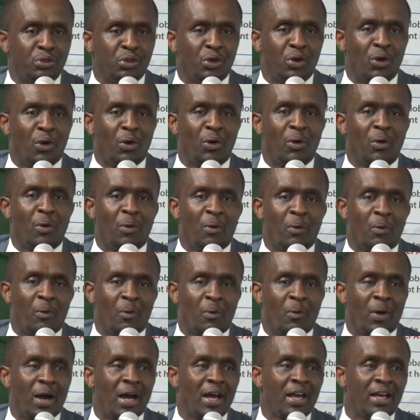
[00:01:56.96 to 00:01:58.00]
know
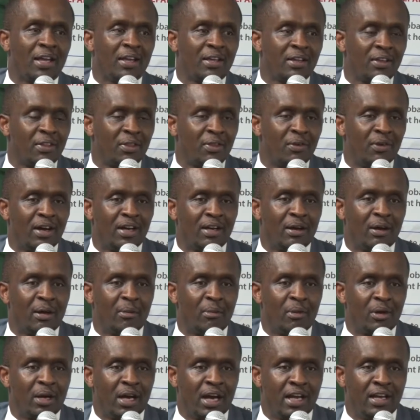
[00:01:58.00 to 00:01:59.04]
why they were
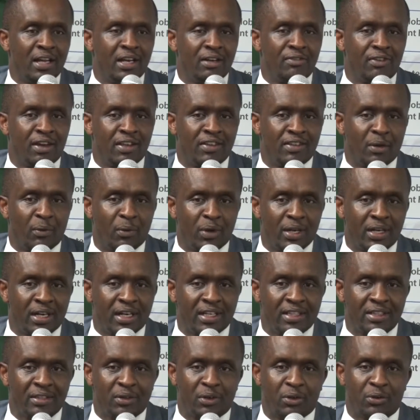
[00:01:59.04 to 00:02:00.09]
identified as the
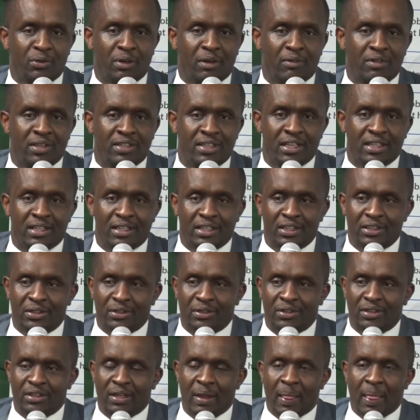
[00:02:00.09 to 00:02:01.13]
winners, because we have the
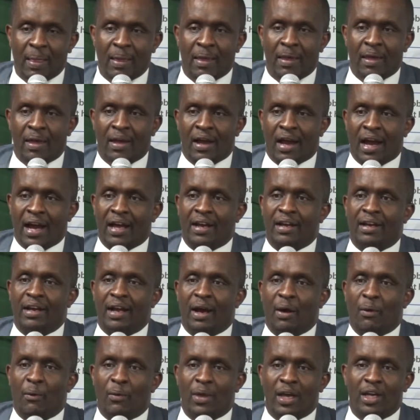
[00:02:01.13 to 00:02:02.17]
citations. And
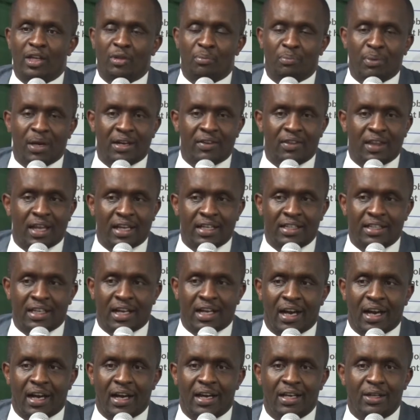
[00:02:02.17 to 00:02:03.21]
we expect that
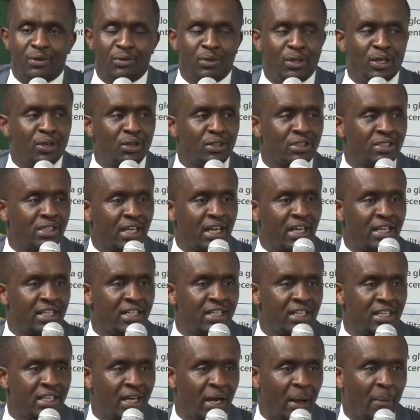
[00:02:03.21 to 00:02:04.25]
it will not end
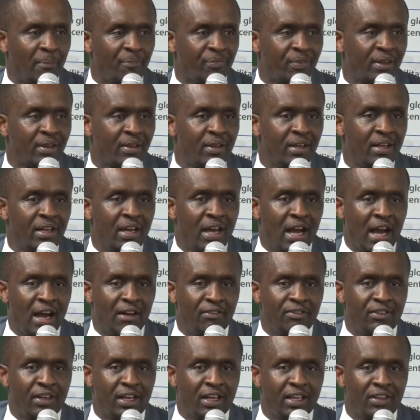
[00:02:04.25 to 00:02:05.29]
here.
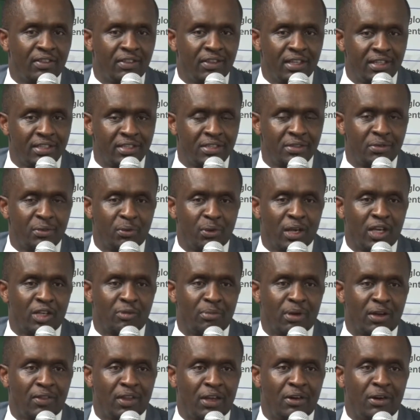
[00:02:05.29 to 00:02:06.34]
After this, we
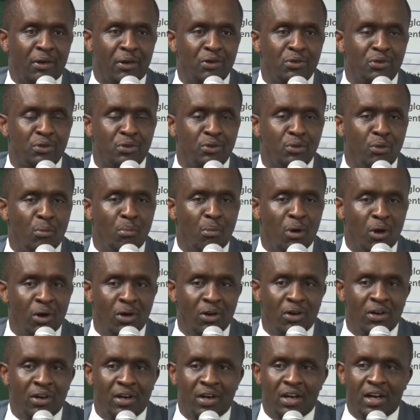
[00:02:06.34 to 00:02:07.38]
expect that we're going to do
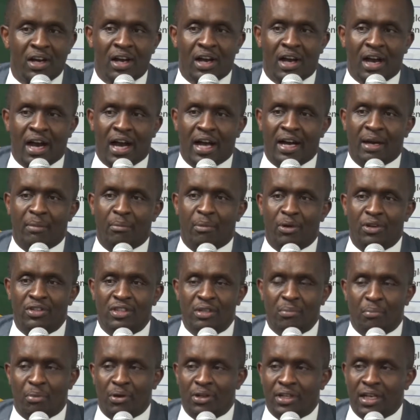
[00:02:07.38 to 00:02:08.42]
more. And most
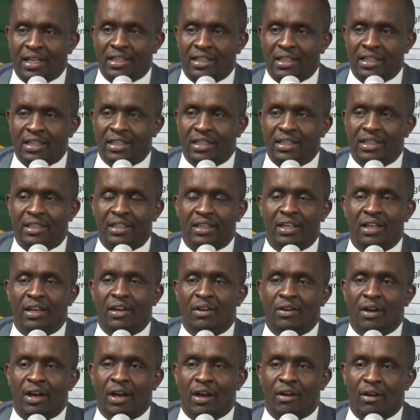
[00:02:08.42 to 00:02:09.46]
importantly,
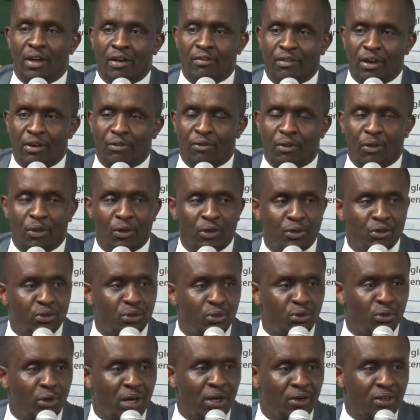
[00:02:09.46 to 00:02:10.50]
even for those
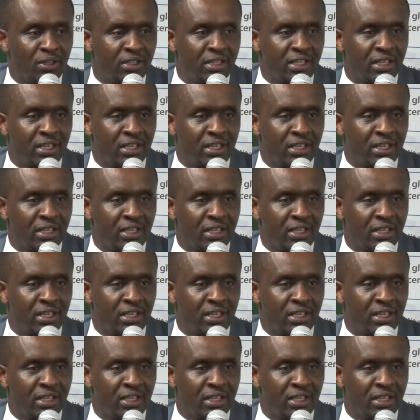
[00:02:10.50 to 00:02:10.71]
who are not